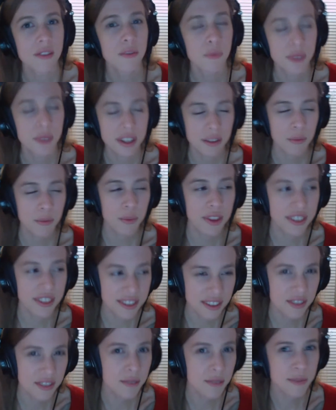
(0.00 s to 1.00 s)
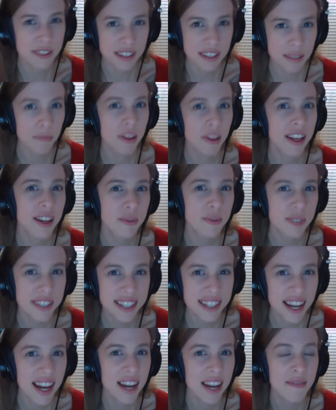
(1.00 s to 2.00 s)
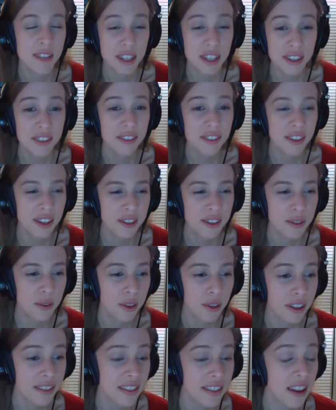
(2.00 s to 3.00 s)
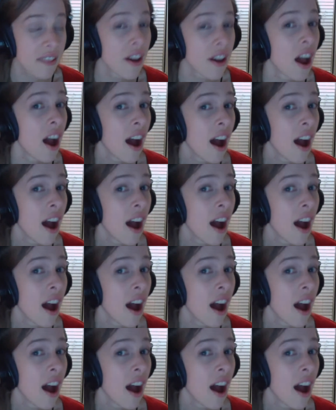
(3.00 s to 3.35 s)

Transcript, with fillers: with with its instruments can play in real time, and you can you can do a lot of stuff.